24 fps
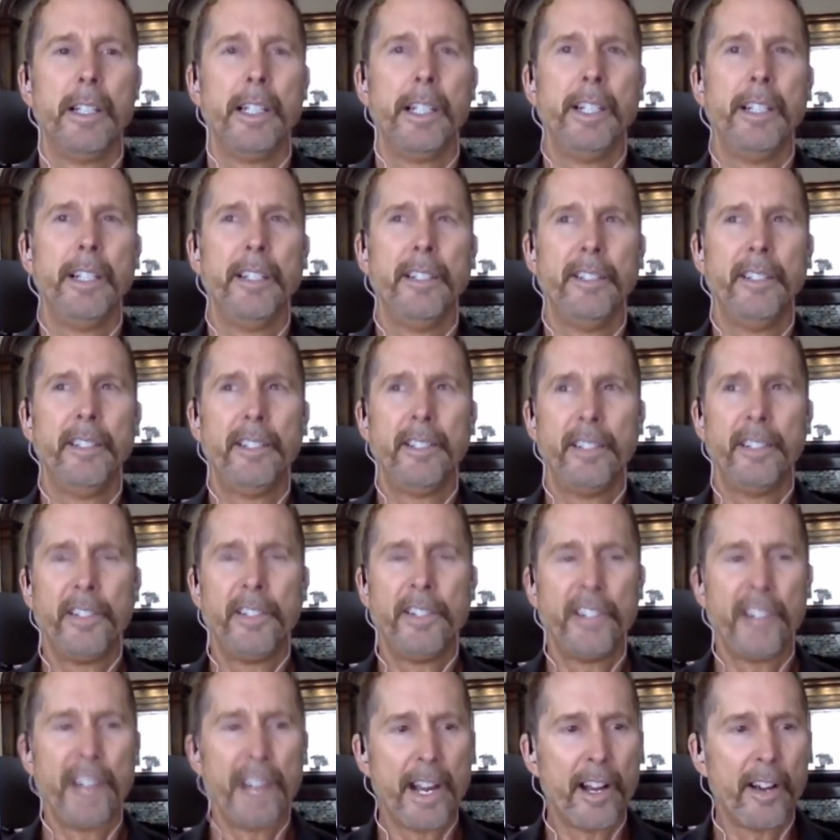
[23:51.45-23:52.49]
and to
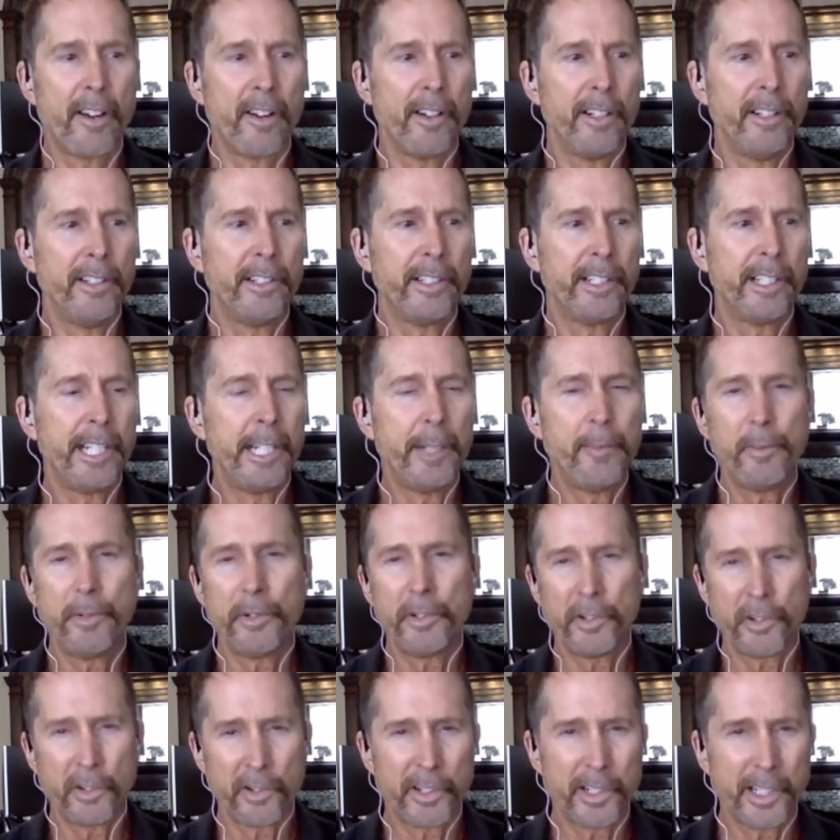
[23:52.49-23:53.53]
share and to keep
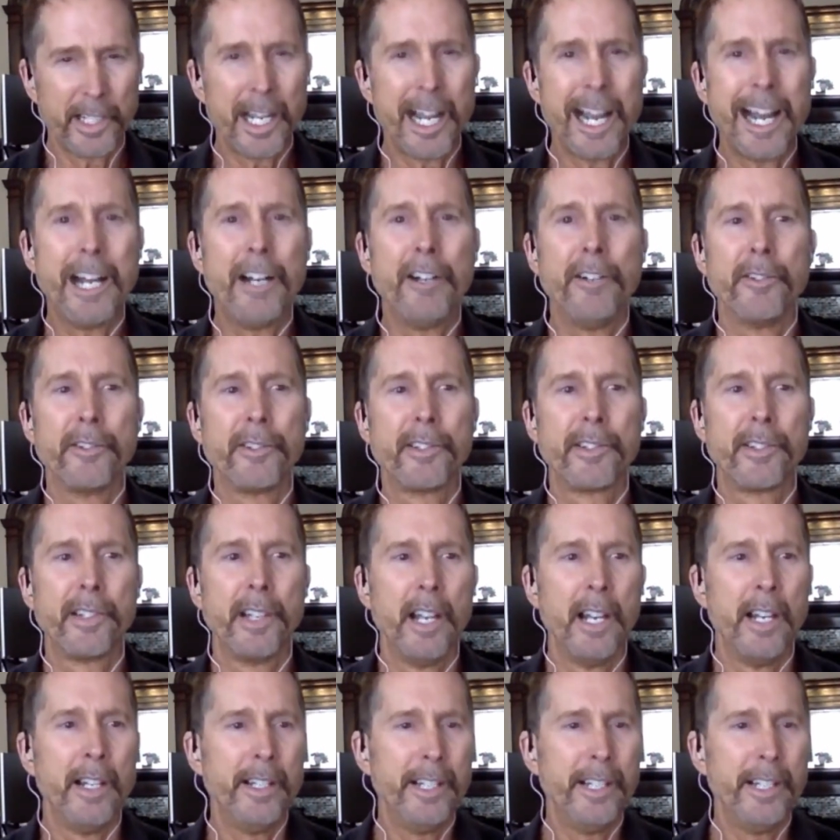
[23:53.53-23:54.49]
short accounts.